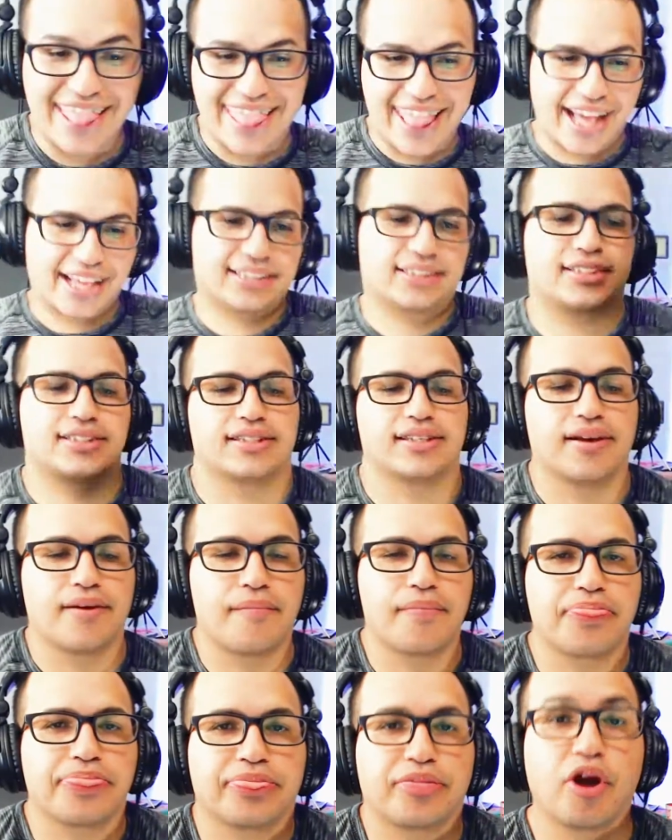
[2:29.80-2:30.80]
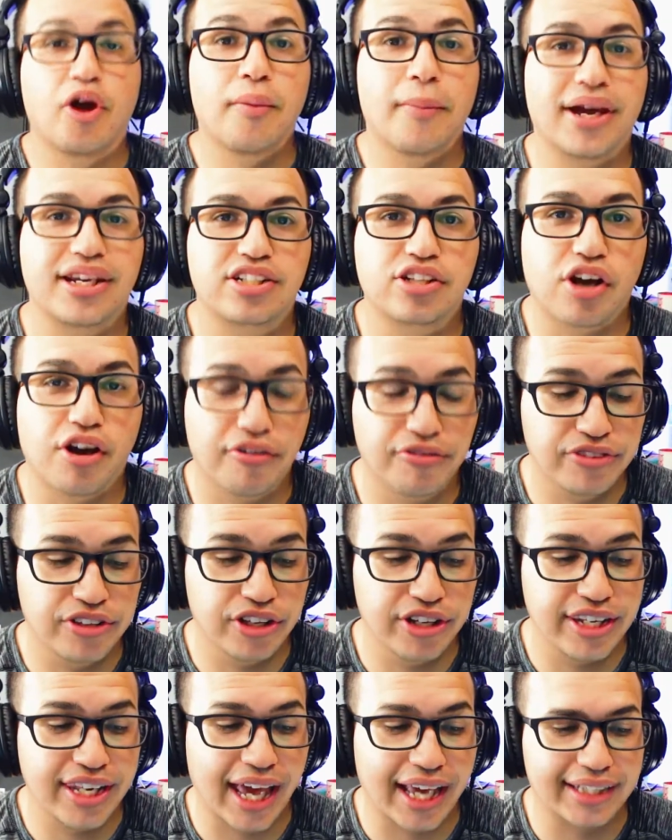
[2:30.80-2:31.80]
Next, third match of
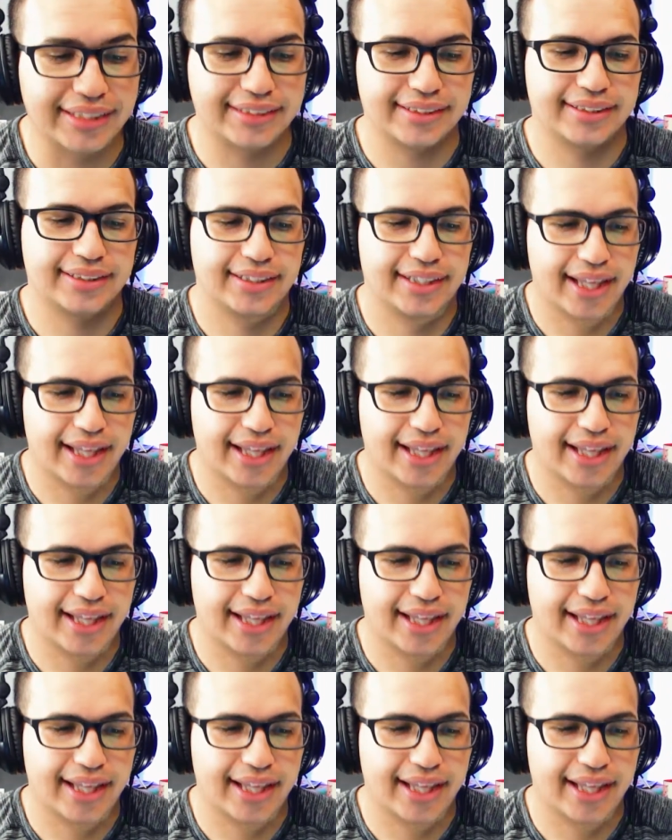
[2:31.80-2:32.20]
the night,